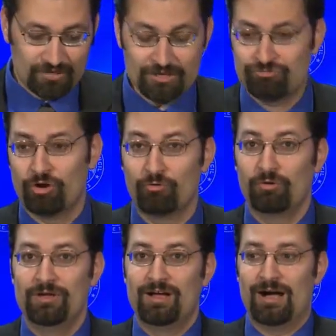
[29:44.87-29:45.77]
So
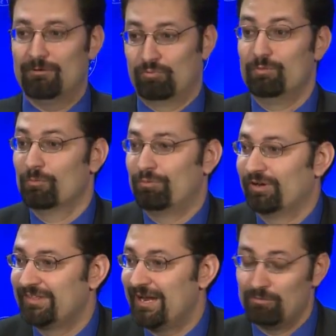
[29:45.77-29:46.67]
we will
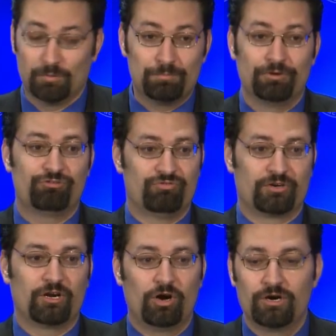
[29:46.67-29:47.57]
point that out. We will push
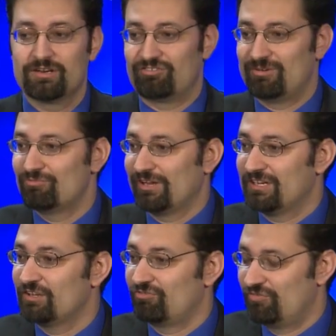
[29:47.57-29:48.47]
very hard. It seems like in
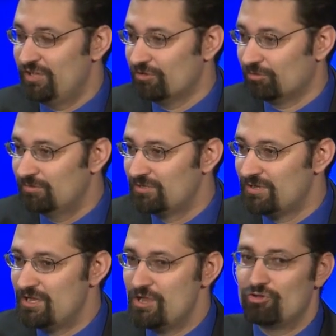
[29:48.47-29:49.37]
this view,
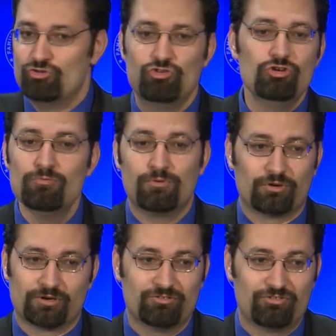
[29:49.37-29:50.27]

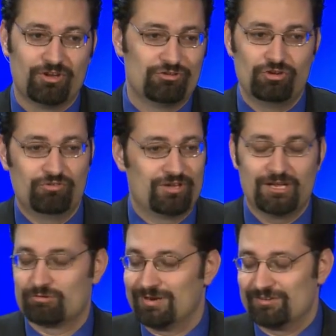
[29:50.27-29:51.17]
newborns don't get
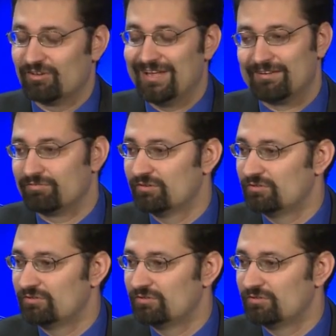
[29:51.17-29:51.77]
a right to life.